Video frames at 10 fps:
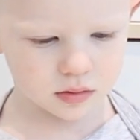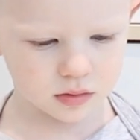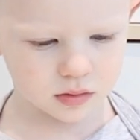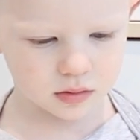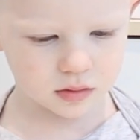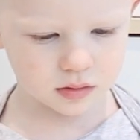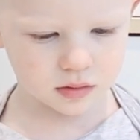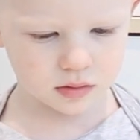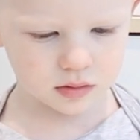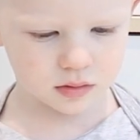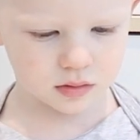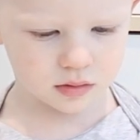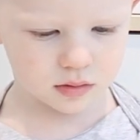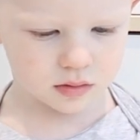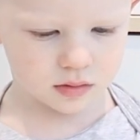
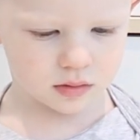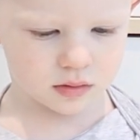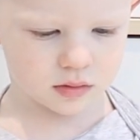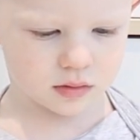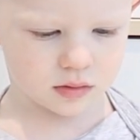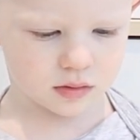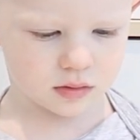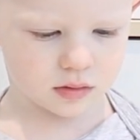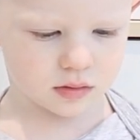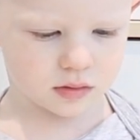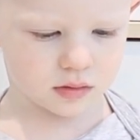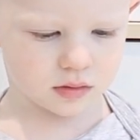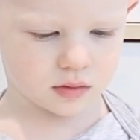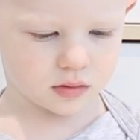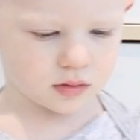
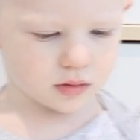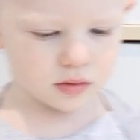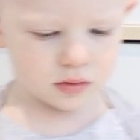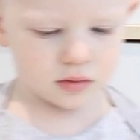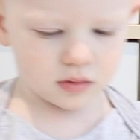Nothing is said.